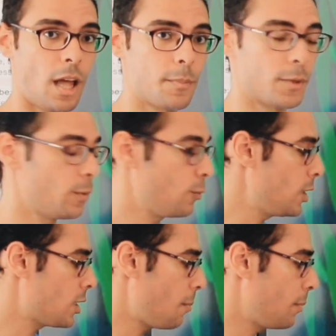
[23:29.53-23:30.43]
happen when
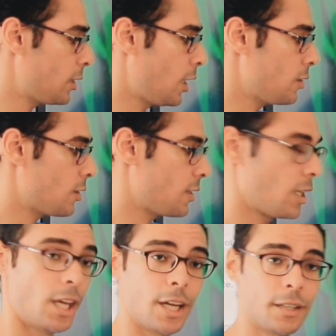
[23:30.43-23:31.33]
we submit answers
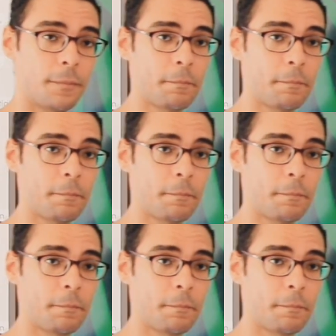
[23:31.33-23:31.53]
here?